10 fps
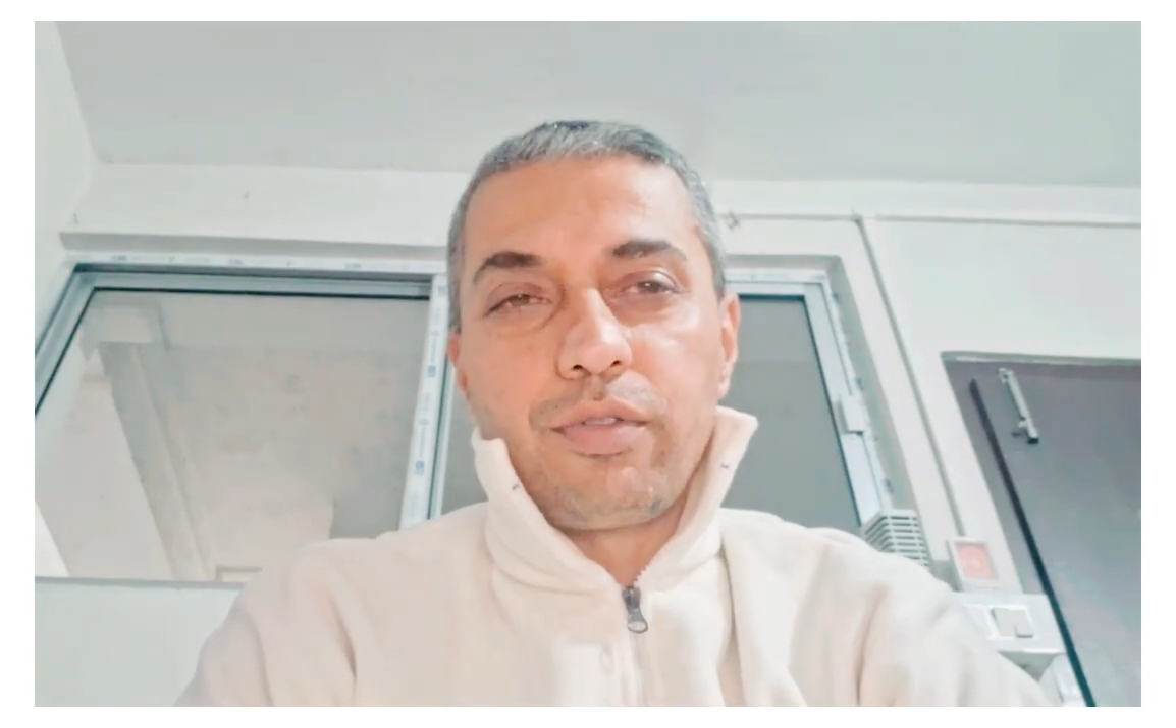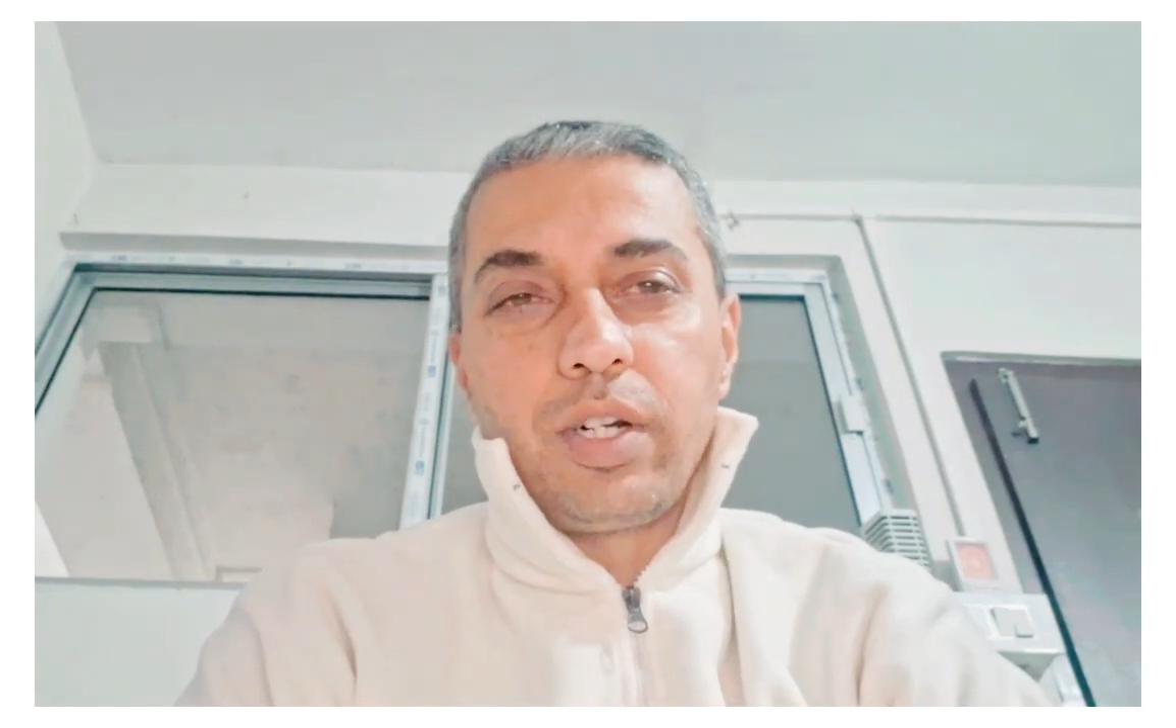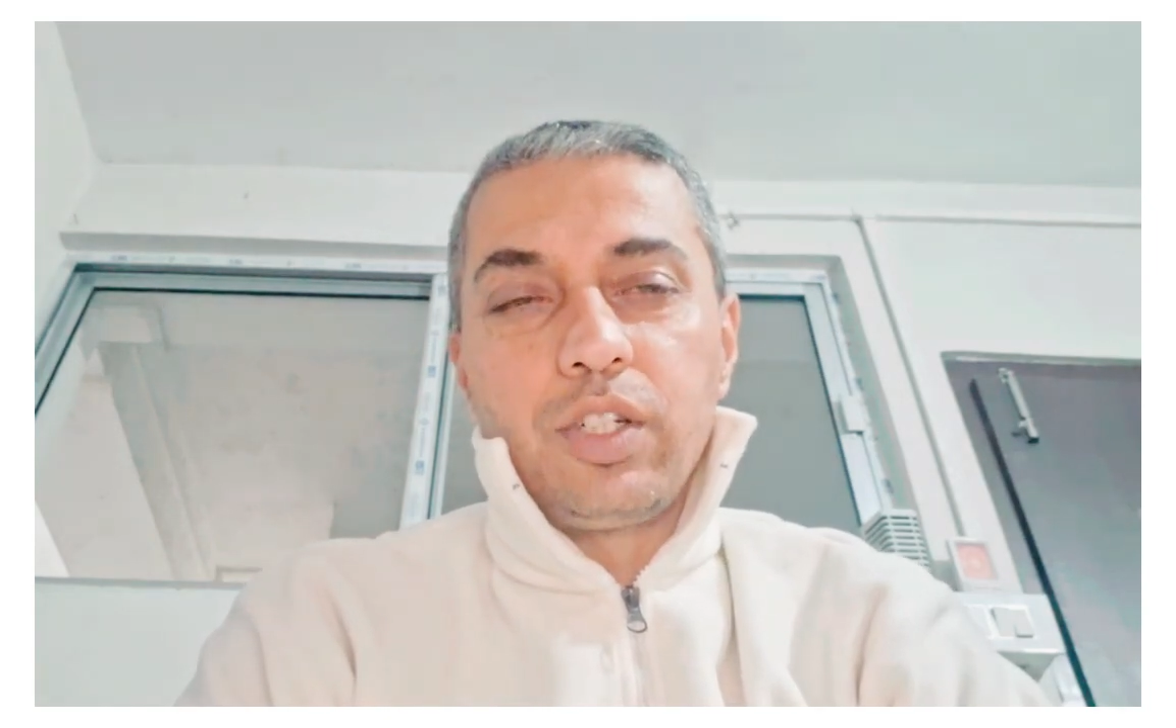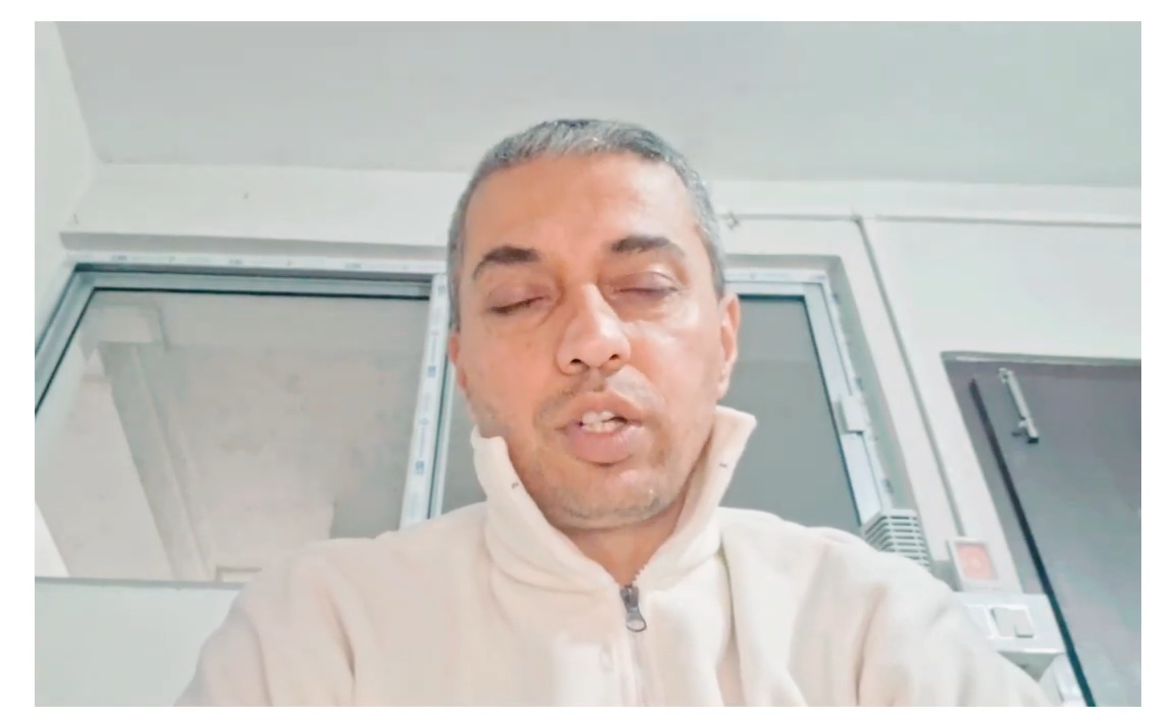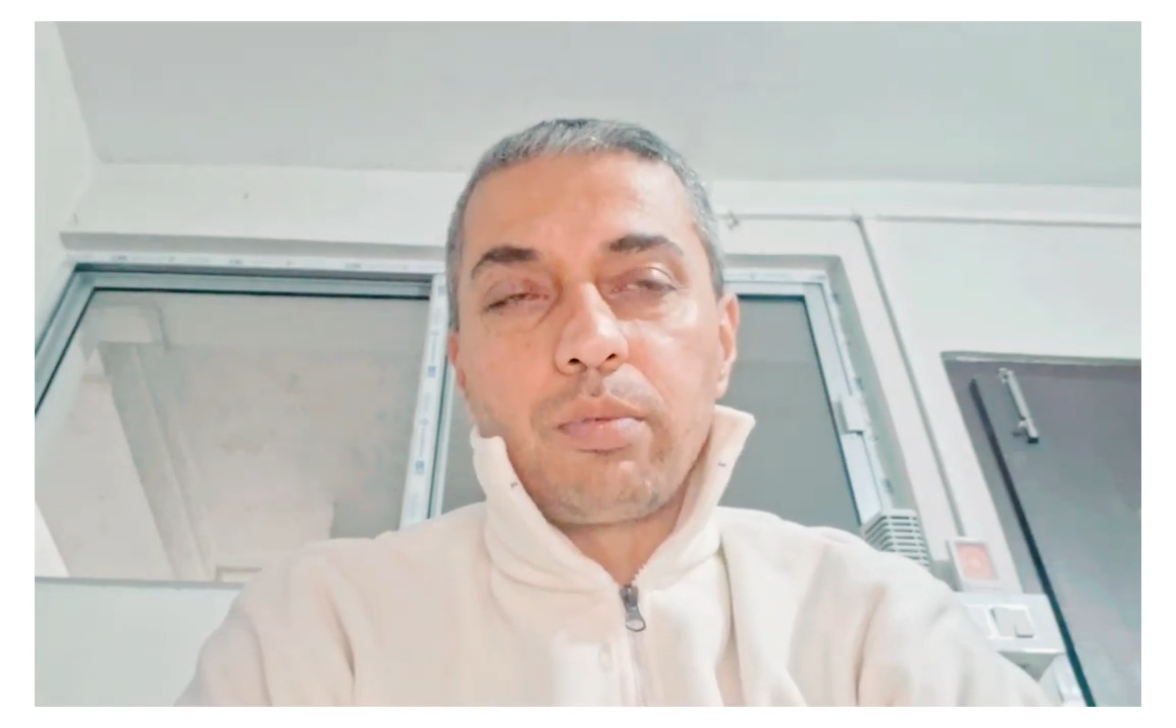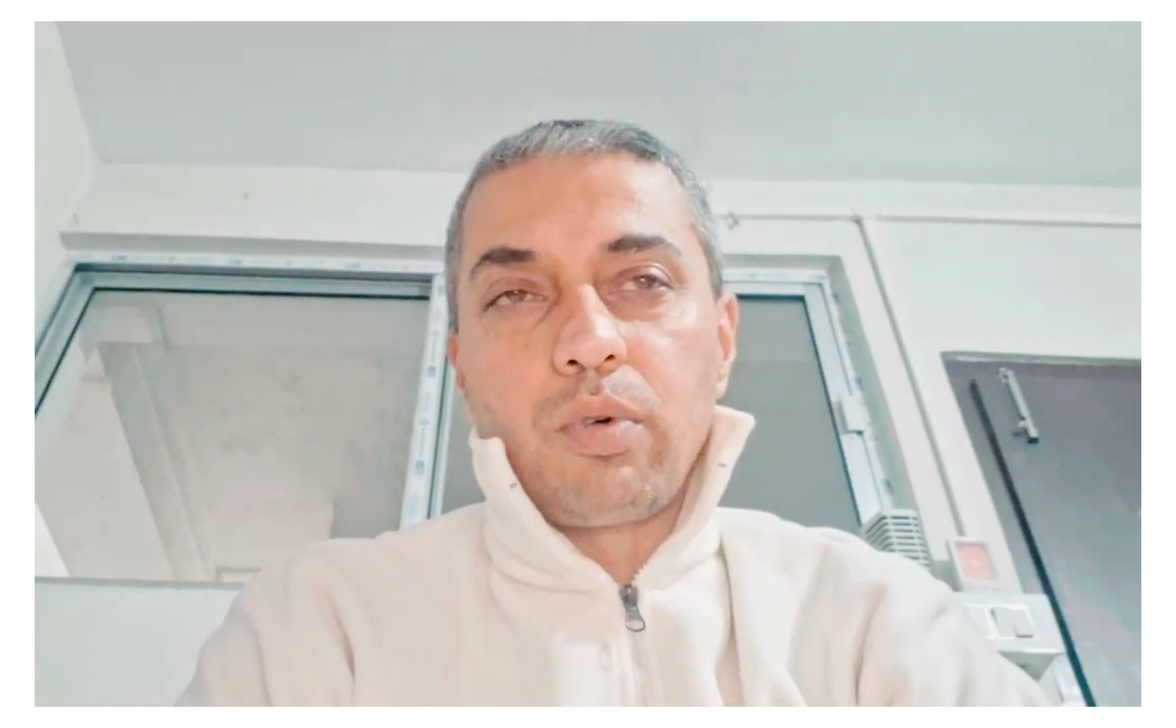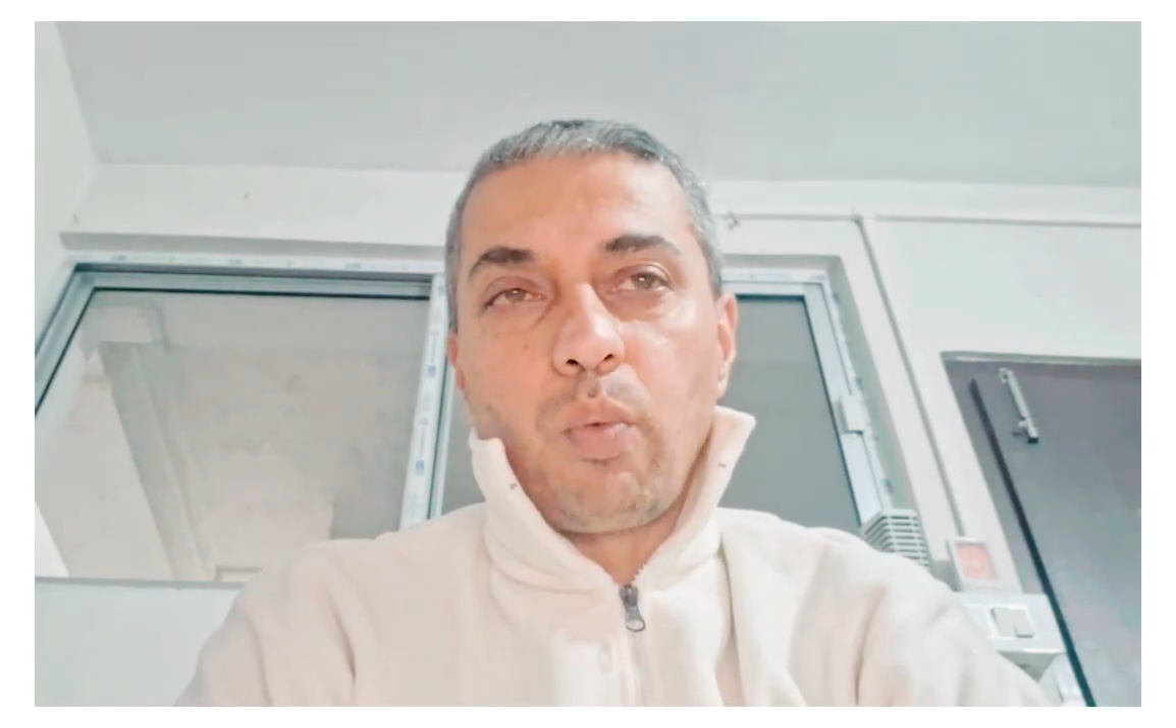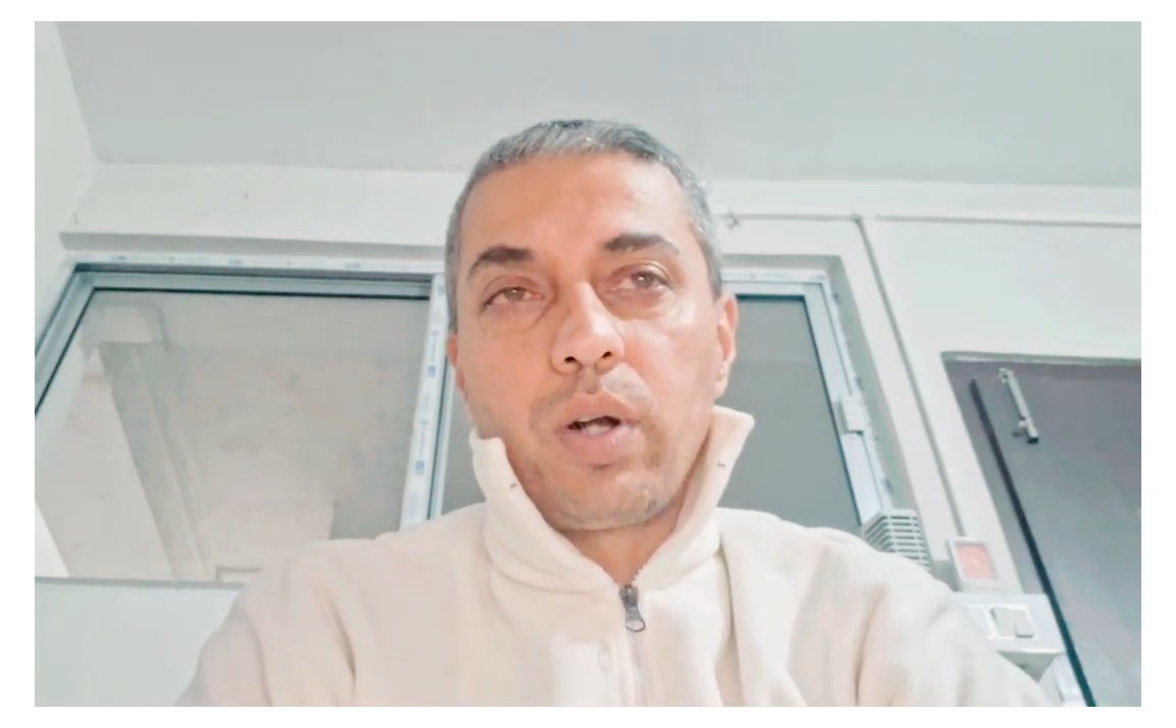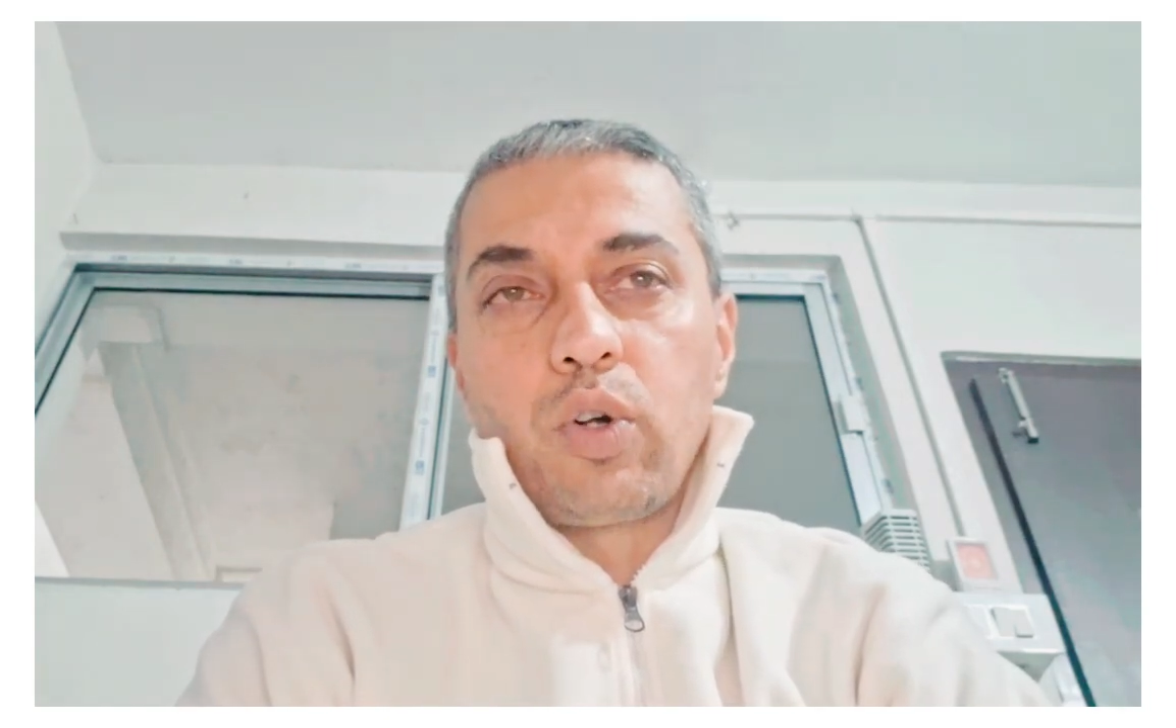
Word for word: It jumps from one